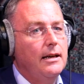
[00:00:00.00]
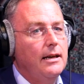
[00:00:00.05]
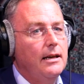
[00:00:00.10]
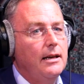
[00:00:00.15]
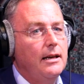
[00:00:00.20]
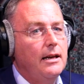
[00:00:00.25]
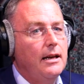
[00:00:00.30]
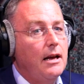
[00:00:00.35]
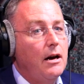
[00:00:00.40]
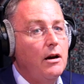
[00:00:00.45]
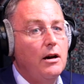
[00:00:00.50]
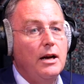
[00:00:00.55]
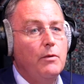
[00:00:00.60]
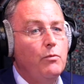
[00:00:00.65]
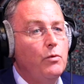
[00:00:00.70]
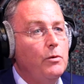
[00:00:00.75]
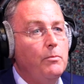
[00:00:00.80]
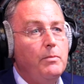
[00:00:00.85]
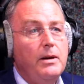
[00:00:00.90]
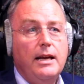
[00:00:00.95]
It
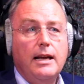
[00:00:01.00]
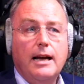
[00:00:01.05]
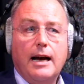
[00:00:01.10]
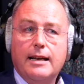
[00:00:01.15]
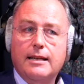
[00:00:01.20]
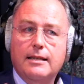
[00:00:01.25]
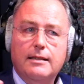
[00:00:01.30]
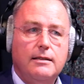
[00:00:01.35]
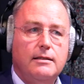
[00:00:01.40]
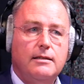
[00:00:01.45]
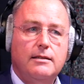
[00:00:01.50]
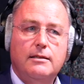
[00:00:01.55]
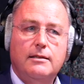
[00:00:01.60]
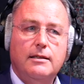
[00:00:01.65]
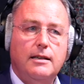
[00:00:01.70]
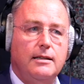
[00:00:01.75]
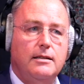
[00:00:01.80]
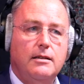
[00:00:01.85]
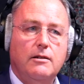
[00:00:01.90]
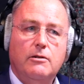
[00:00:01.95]
will be, and
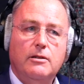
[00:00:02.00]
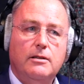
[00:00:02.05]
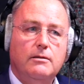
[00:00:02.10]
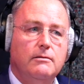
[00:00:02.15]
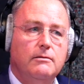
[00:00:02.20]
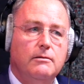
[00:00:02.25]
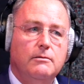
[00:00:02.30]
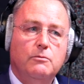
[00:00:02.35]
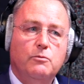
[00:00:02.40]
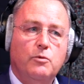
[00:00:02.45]
it's on